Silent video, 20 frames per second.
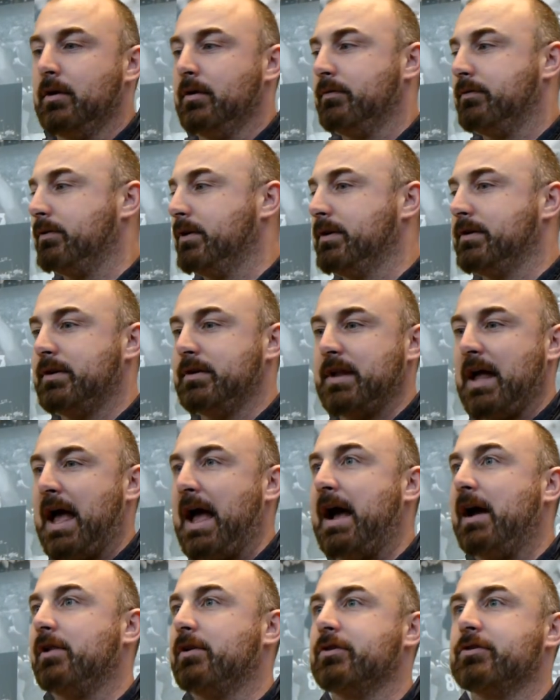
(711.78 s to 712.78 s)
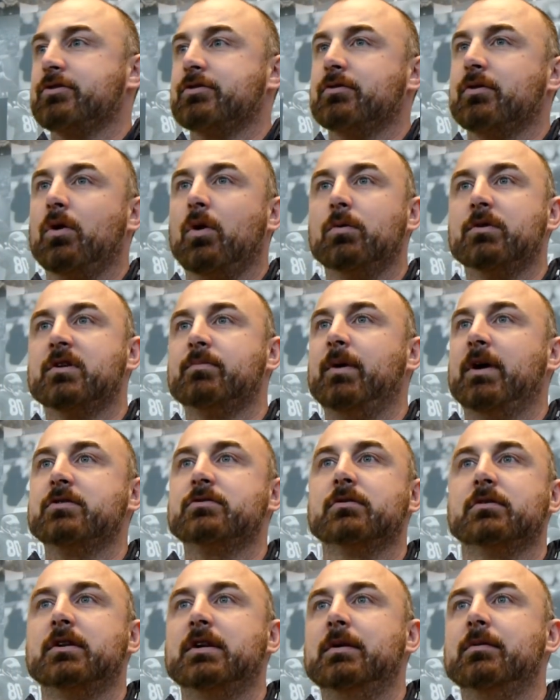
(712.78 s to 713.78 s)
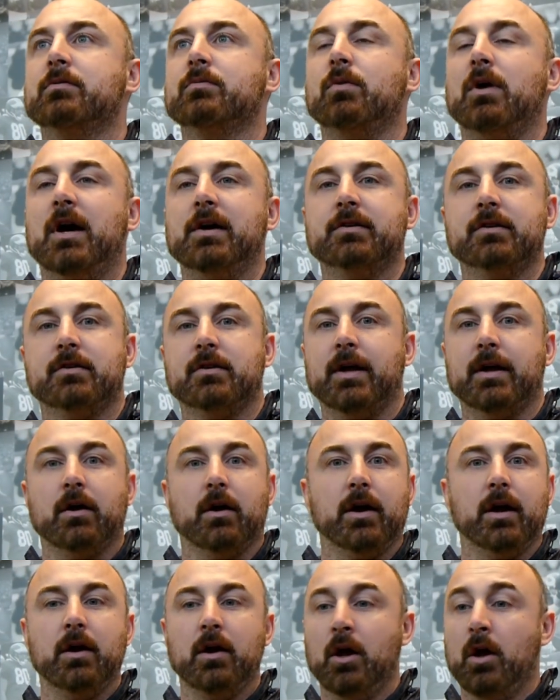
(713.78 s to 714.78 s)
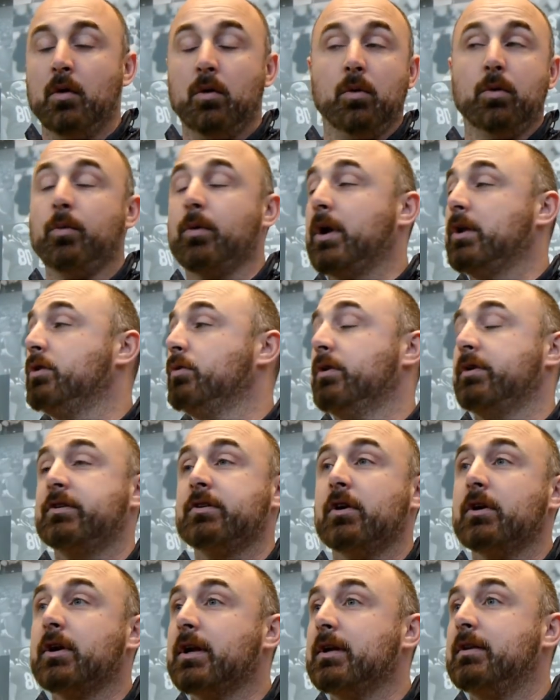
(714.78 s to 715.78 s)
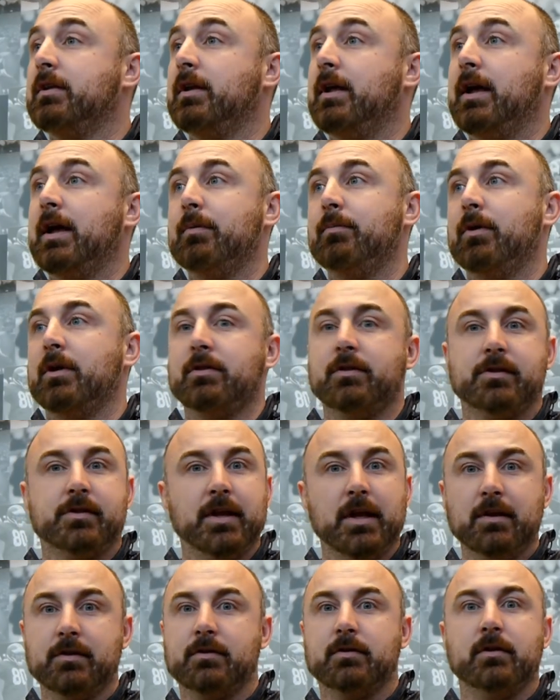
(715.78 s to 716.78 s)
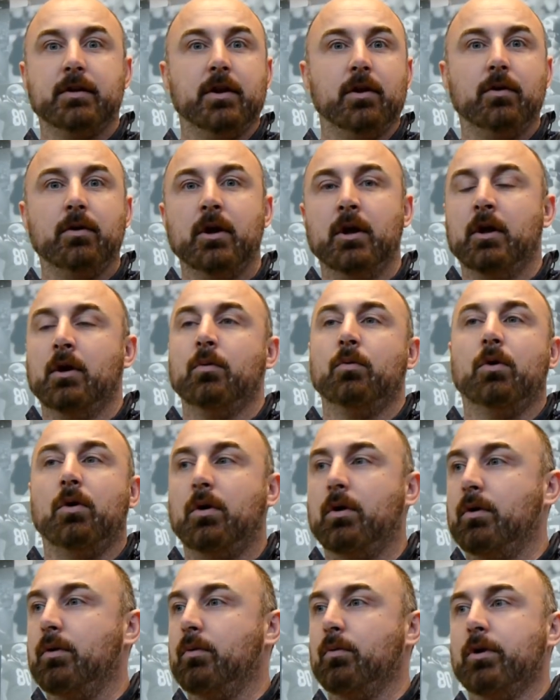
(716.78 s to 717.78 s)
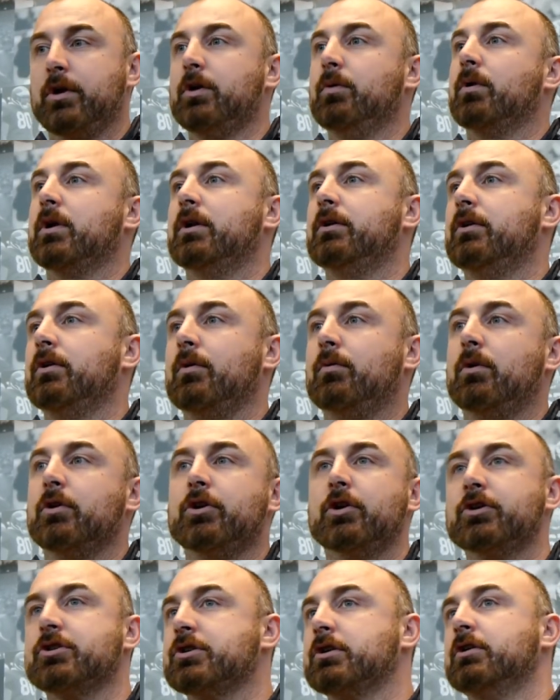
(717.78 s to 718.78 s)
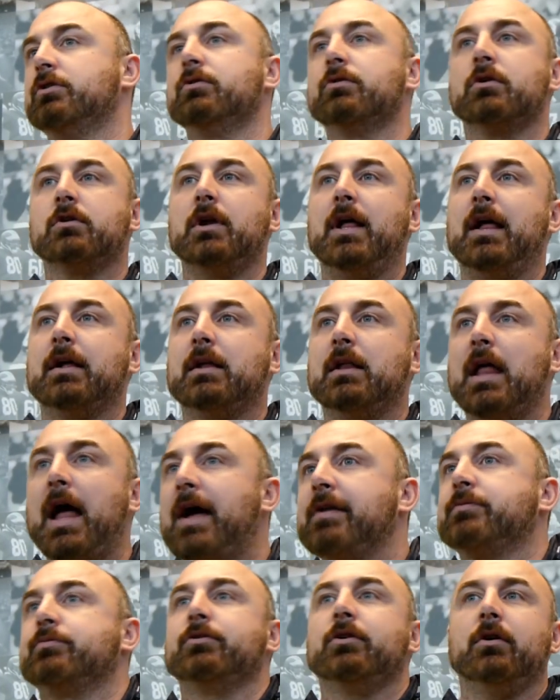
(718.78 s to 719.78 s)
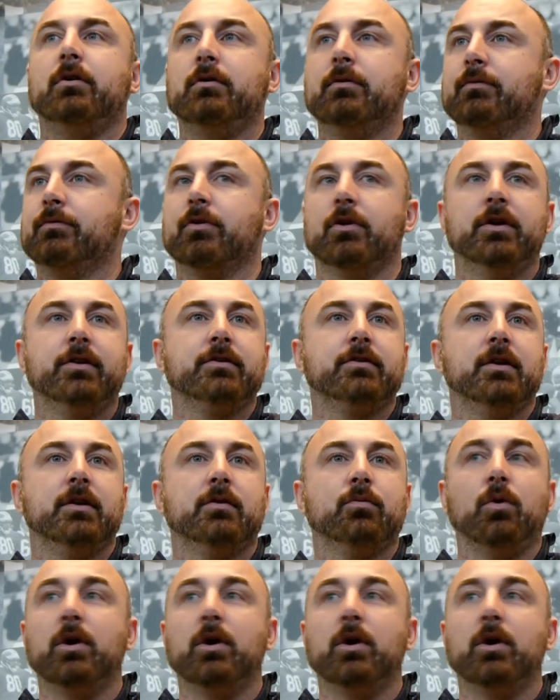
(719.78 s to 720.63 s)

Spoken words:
for instance, Al or Sharon, special teams-wise, it's like, all right, well, we want to do a circuit today, but things, you know, well, what do you want to do? Well, you're just going to do the class drill, for instance.